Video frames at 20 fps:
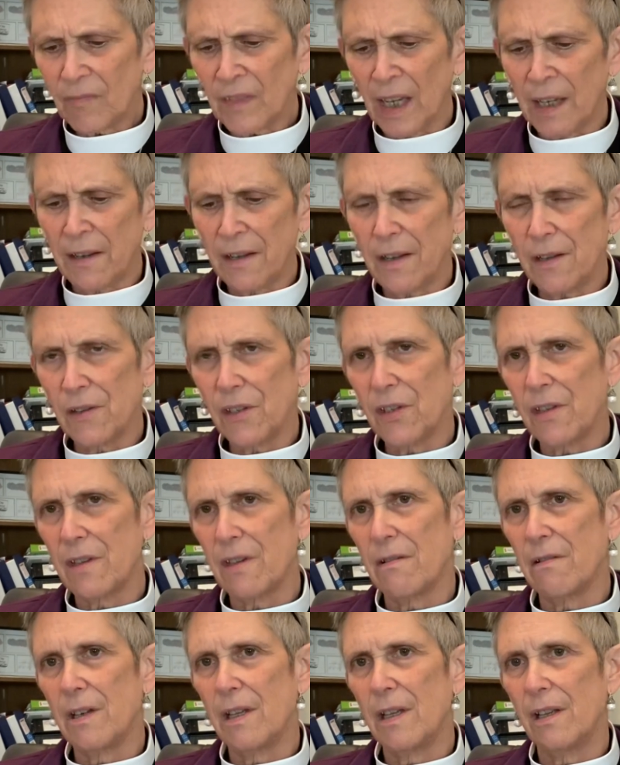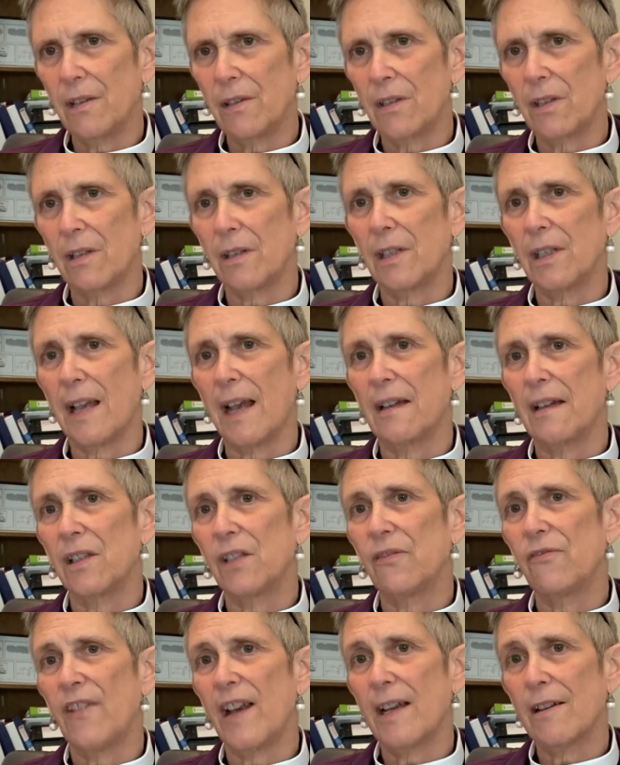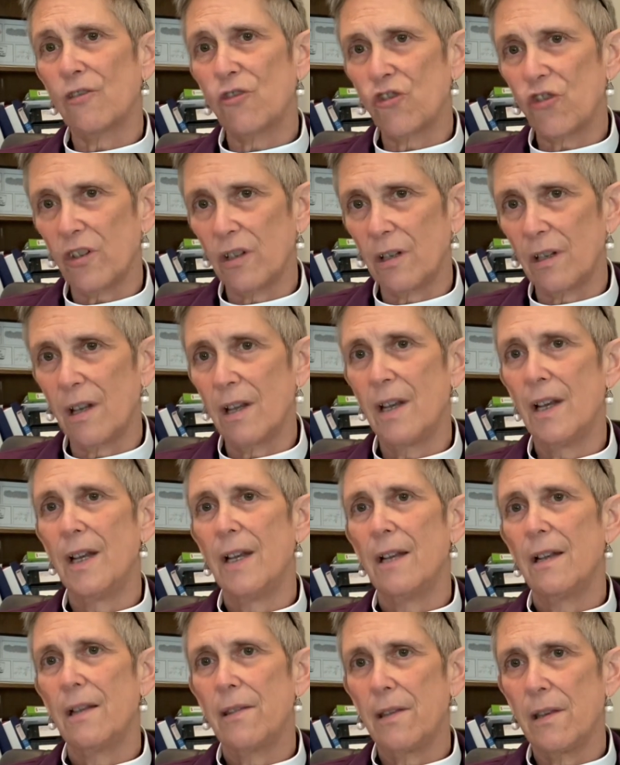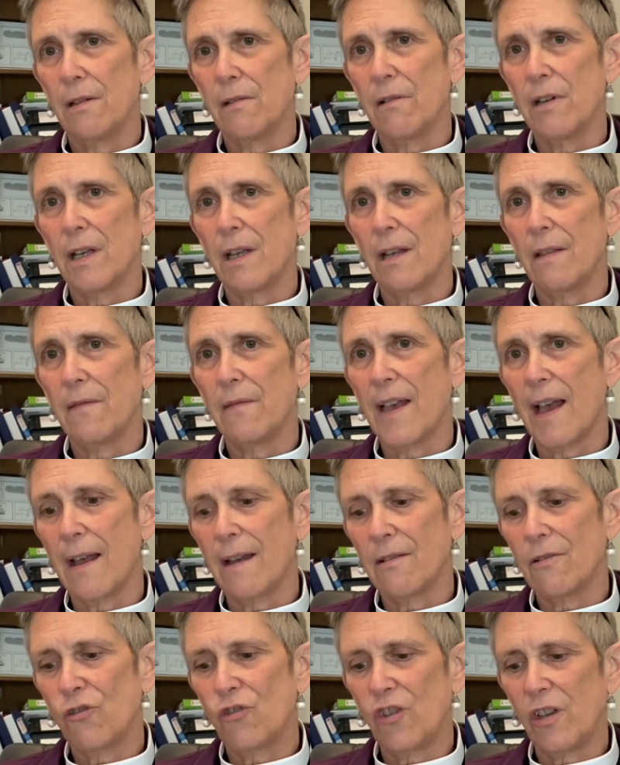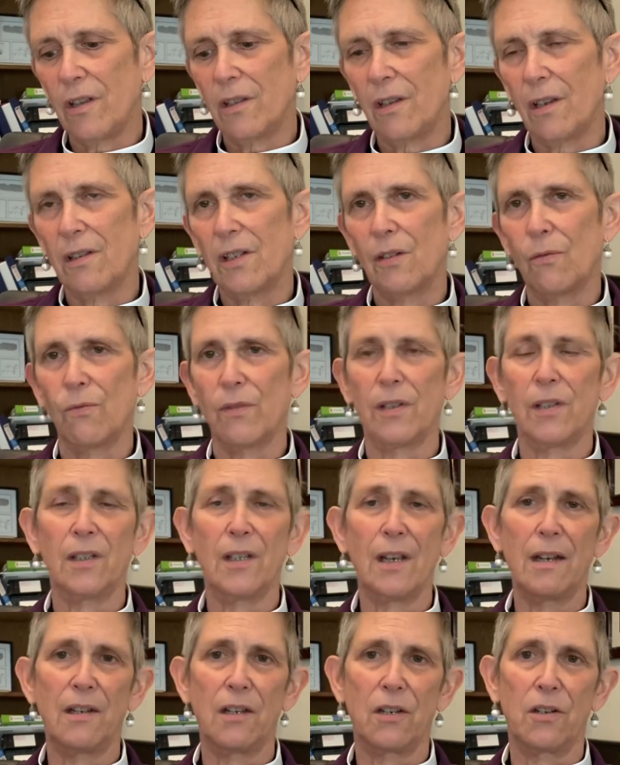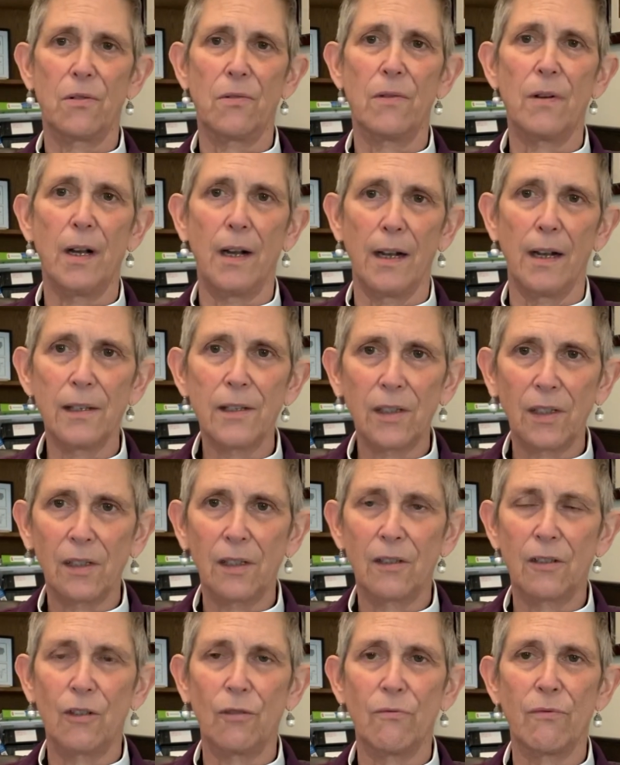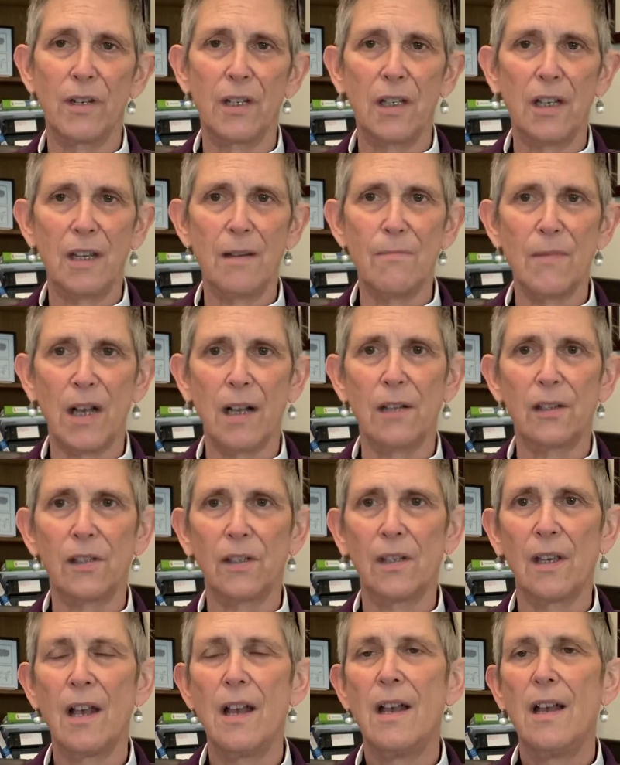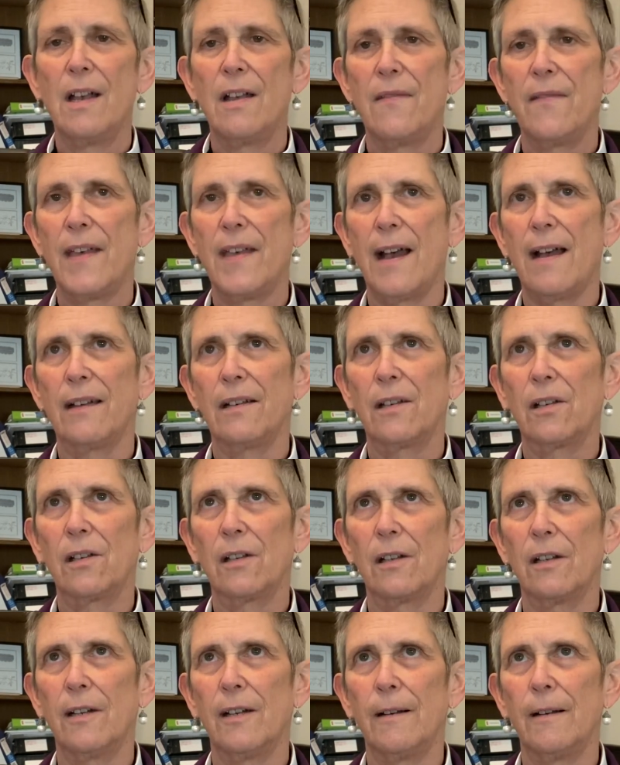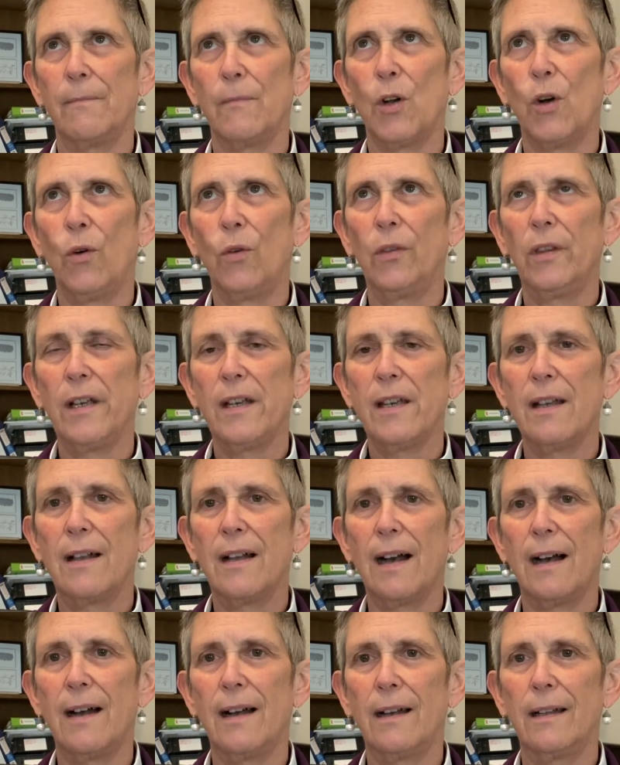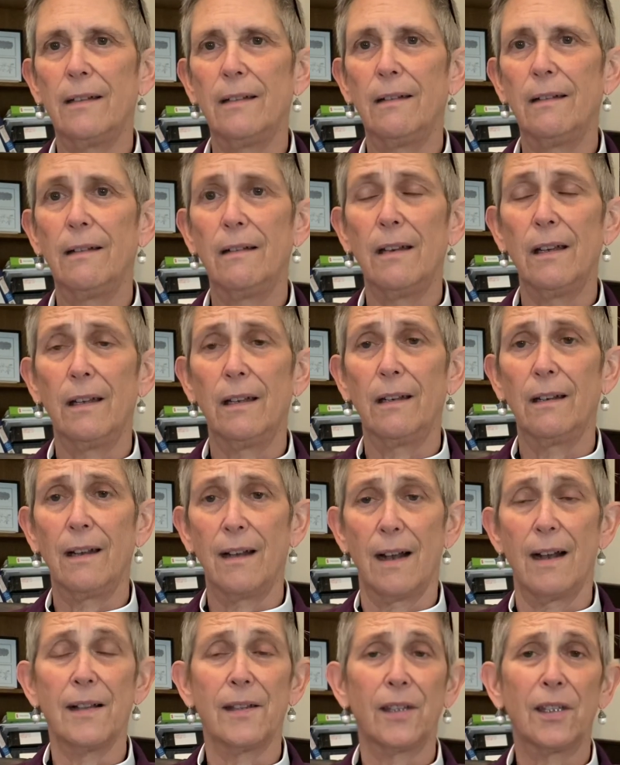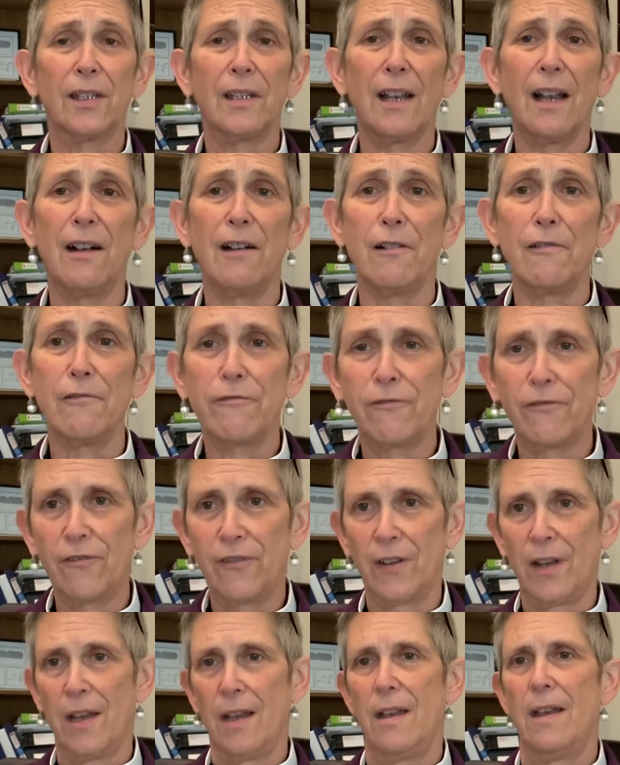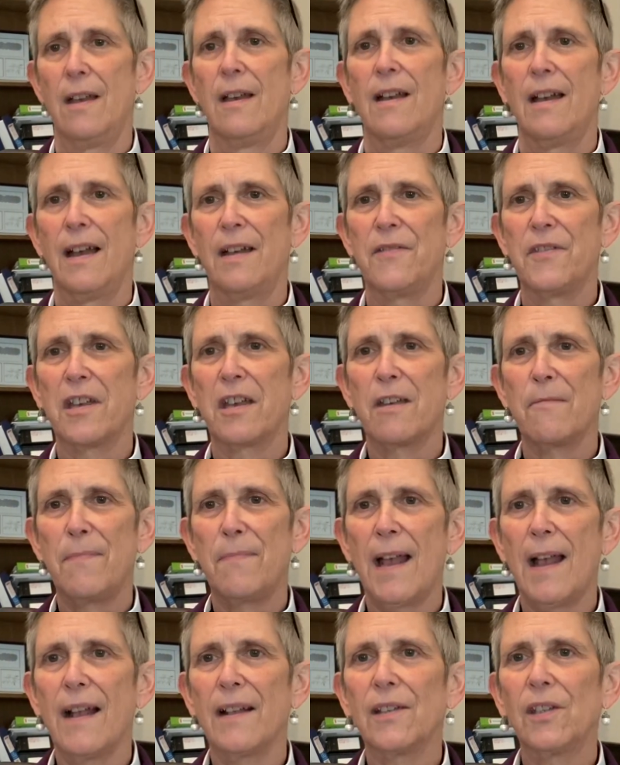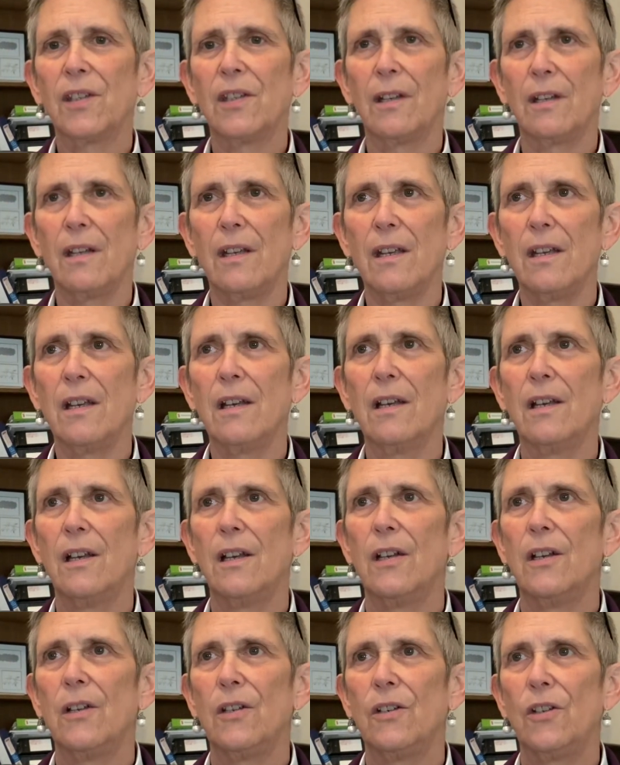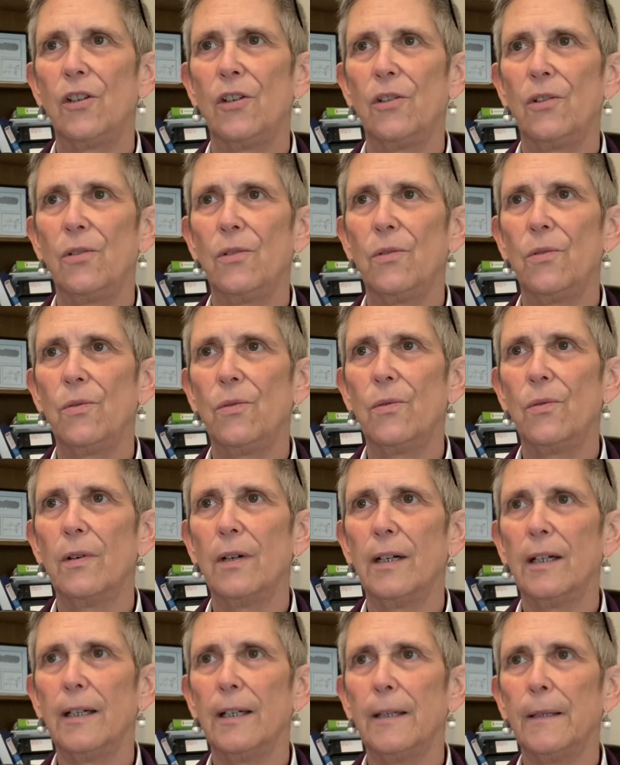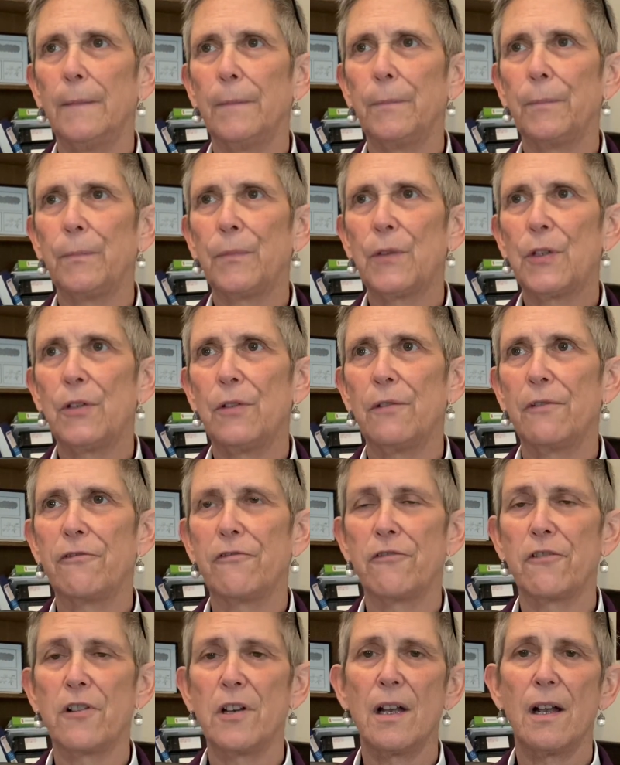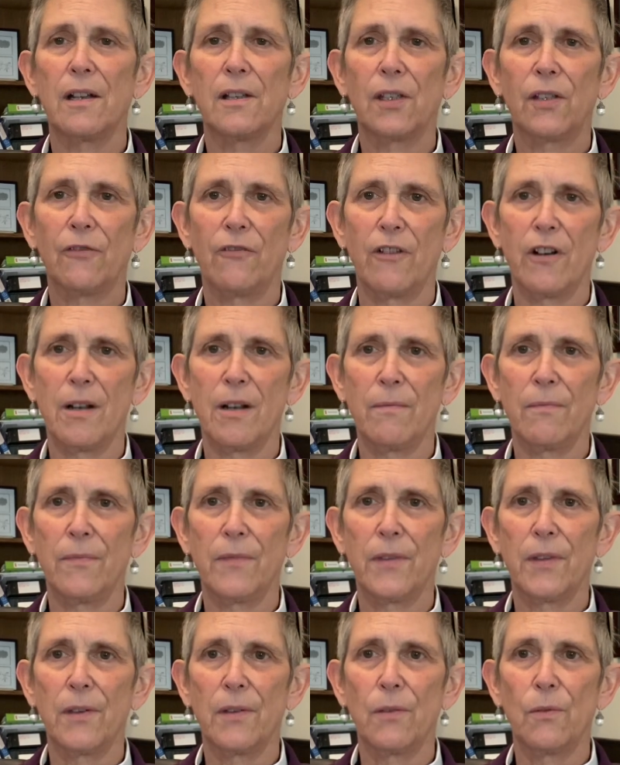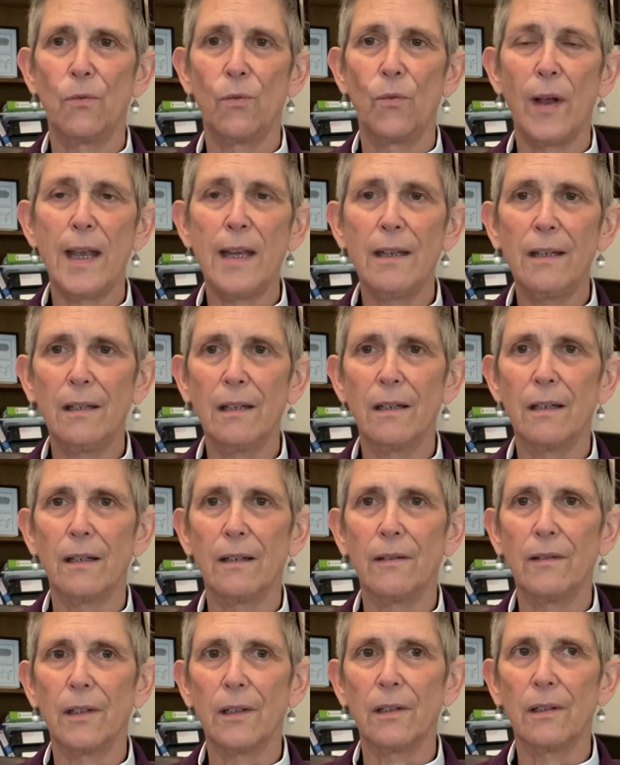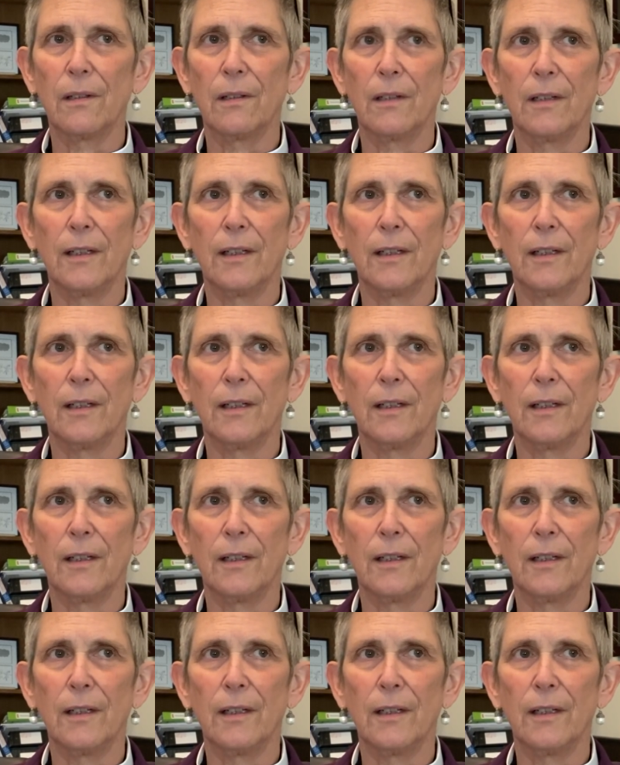and his theory is the satisfaction theory, that Jesus was sent to us to redeem us, that only God in God's self had the capacity to free us from the weight and the